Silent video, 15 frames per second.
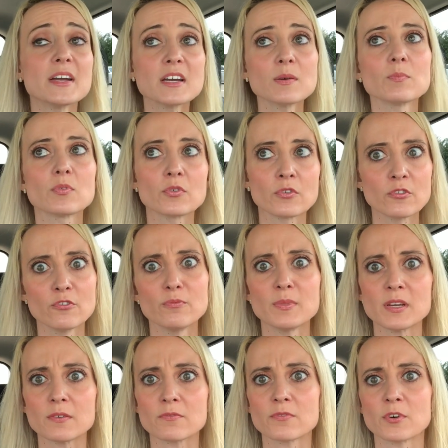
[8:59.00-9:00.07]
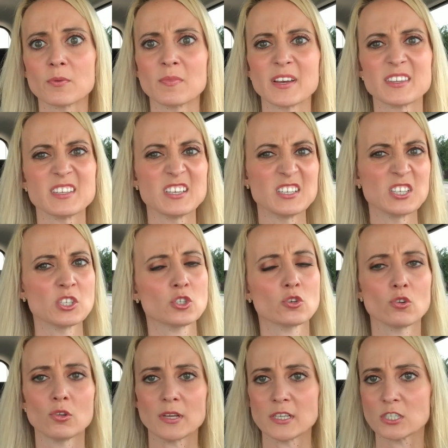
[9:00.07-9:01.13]
improvement from like the
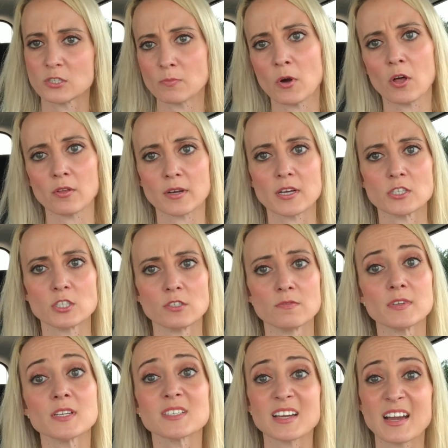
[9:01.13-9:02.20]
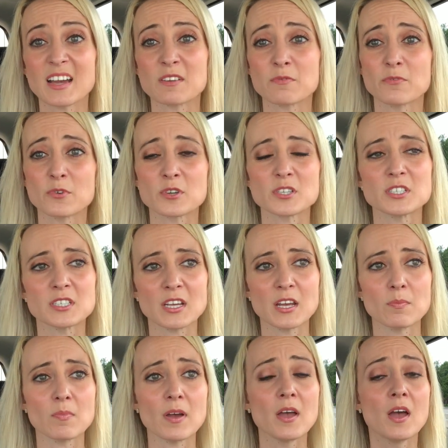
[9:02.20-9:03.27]
initial like smaller SUVs. I had a Ford
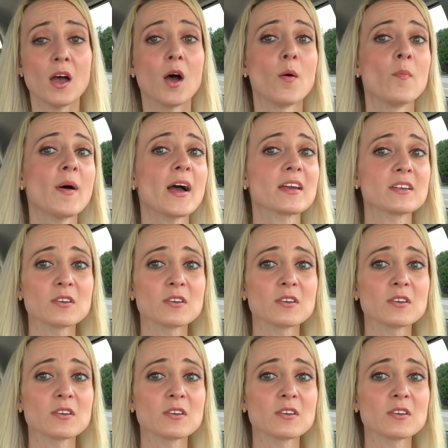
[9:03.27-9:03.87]
Escape back